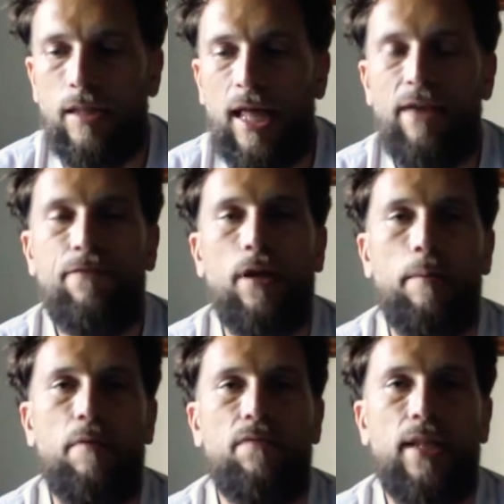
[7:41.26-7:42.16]

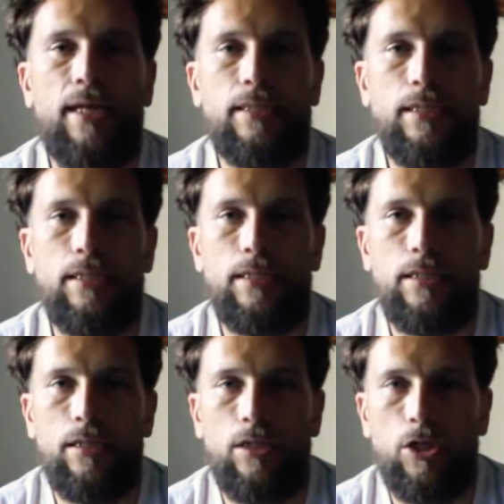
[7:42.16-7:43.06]
lifetime of
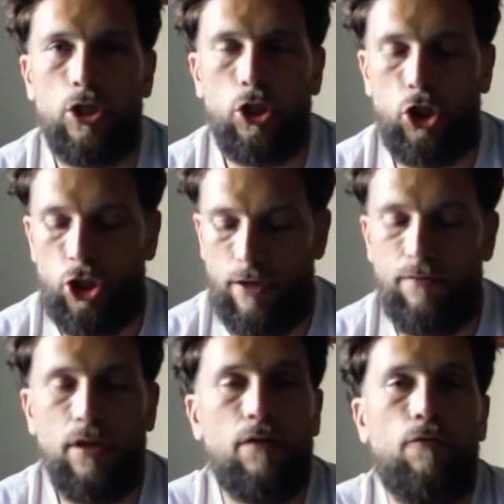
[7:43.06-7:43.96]
lessons
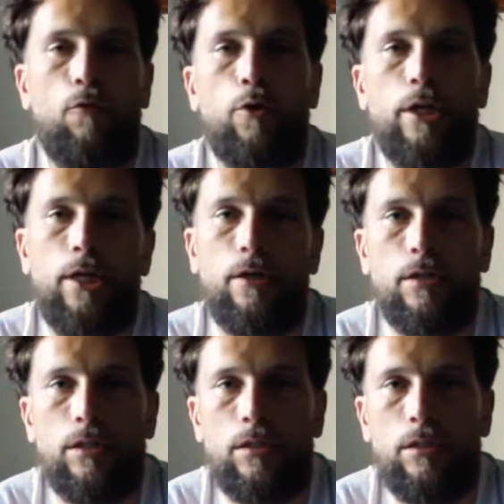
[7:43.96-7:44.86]
shoved into 4
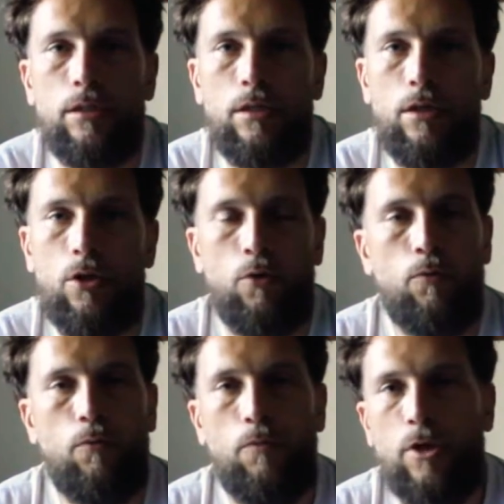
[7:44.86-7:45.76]
years.
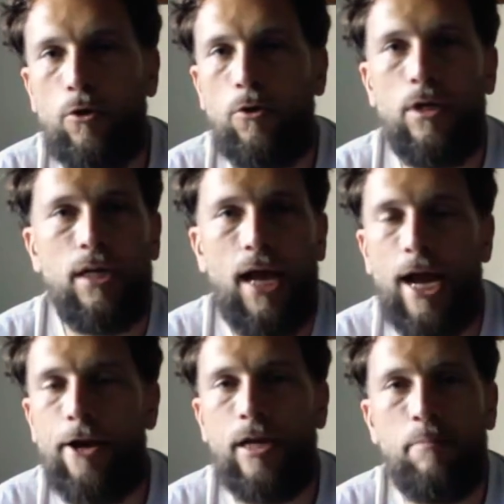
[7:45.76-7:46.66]
Recruiting,
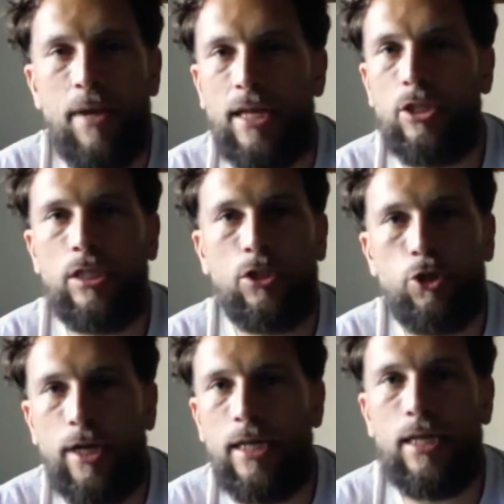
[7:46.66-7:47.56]
hiring, managing,
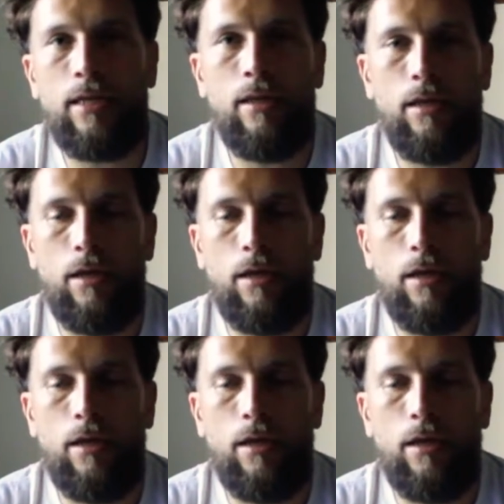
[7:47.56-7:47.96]
training,